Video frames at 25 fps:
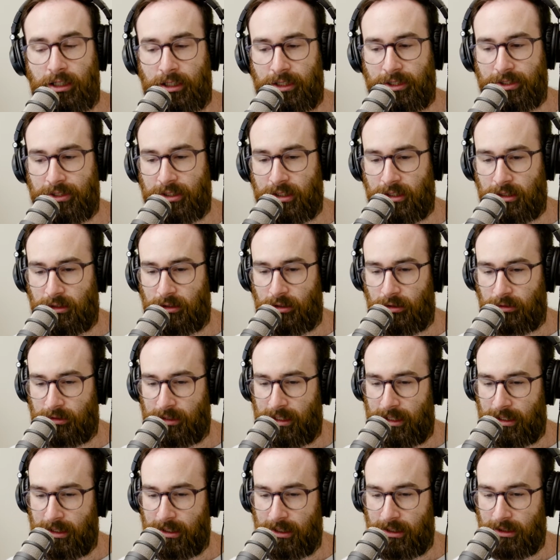since
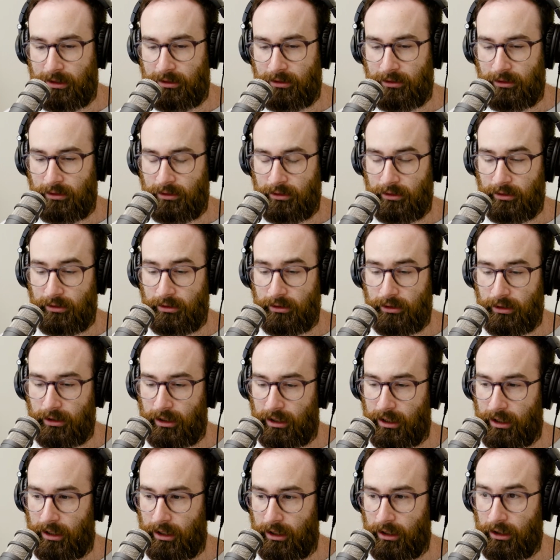lockdown ended
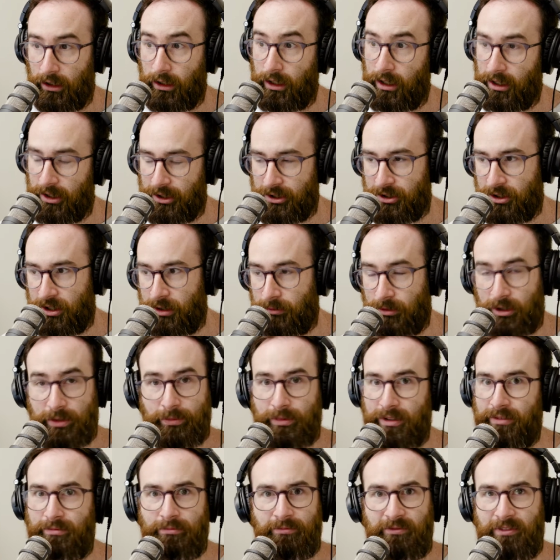last year, which has
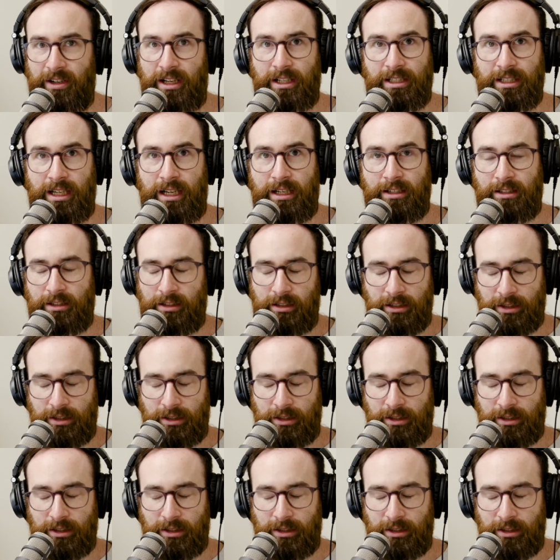been fantastic.